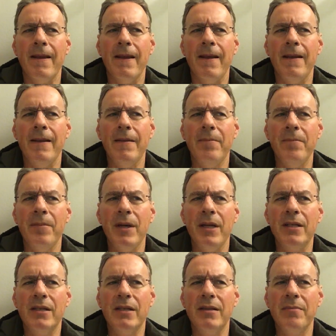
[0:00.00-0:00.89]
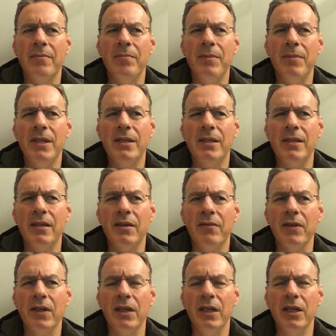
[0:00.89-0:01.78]
in the midst
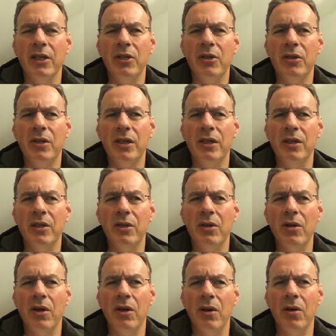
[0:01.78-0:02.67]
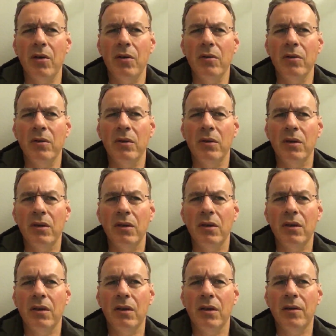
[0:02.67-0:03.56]
of it, and you didn't know.
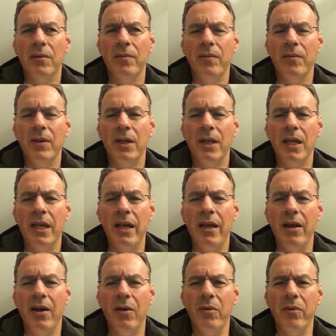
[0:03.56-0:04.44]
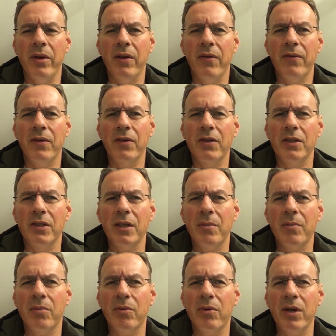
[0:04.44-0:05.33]
But now we have a
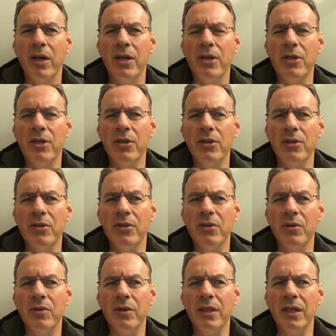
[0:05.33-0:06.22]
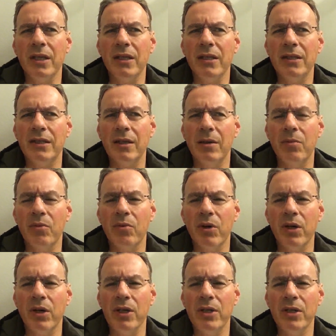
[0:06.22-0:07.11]
separation, so in that
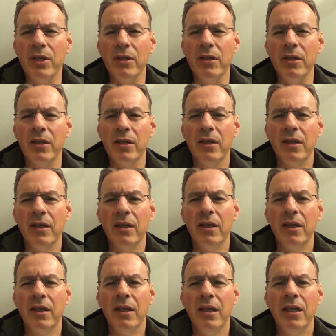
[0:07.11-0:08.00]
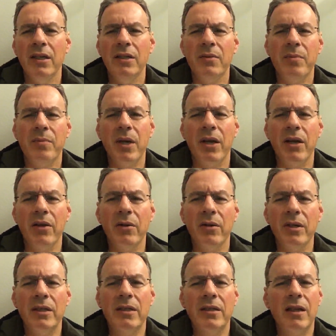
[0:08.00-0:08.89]
separation is
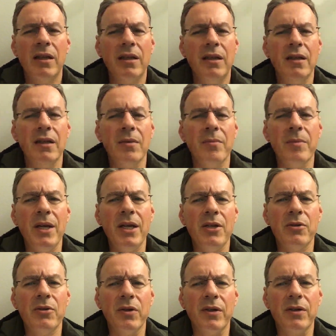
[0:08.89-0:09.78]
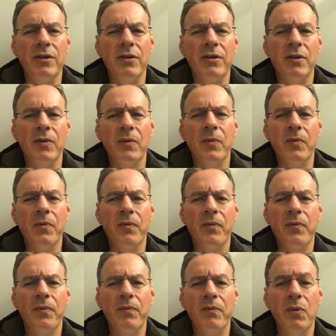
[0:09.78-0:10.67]
better. It's like in the Matrix
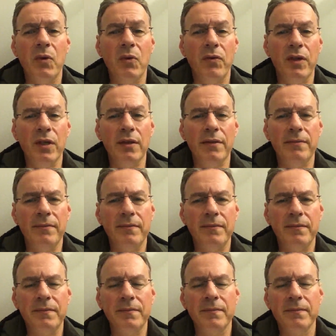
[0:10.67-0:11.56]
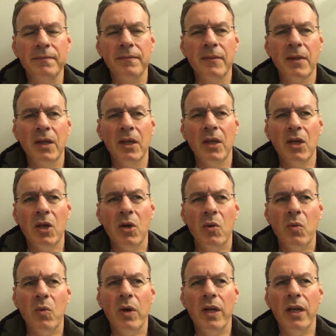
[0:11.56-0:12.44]
movie
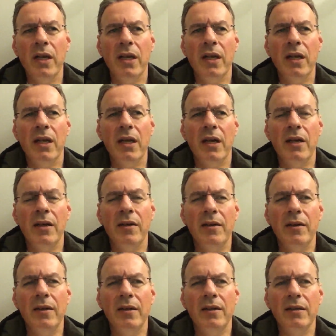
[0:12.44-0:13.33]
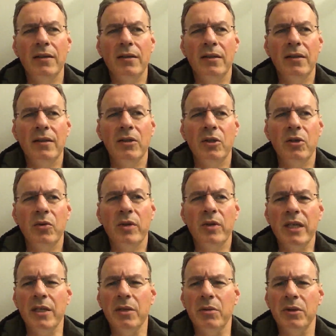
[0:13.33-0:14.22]
when
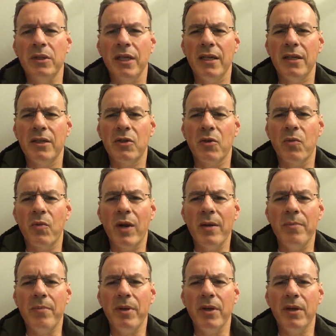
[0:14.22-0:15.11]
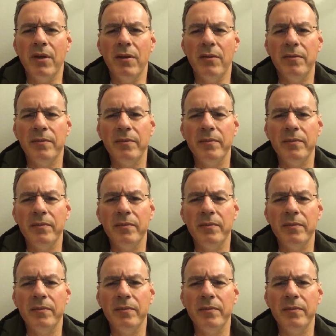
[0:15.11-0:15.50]
Neo takes the red pill,